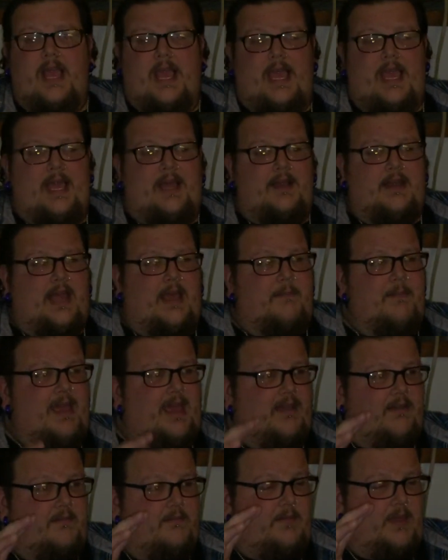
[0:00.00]
and
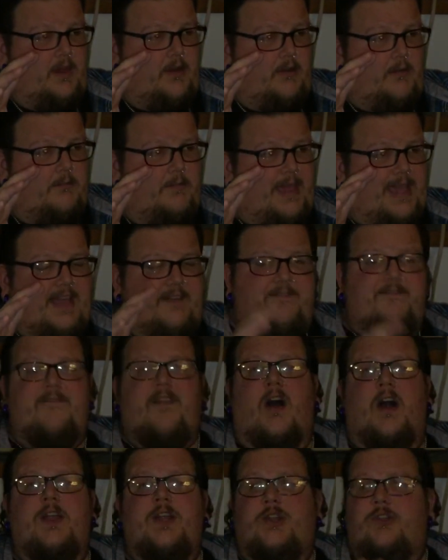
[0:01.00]
make it
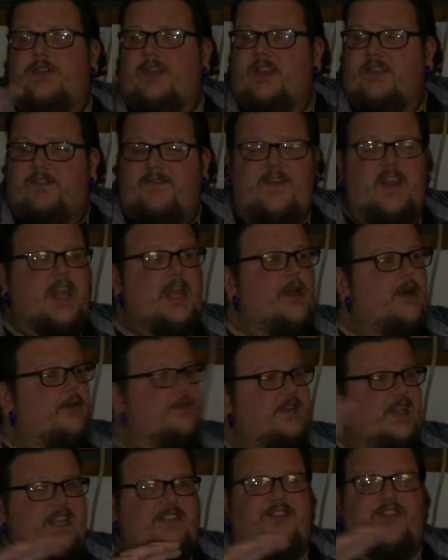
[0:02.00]
fun, do these
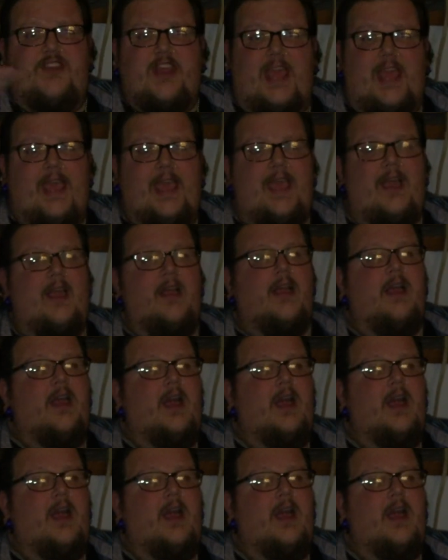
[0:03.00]
videos each day.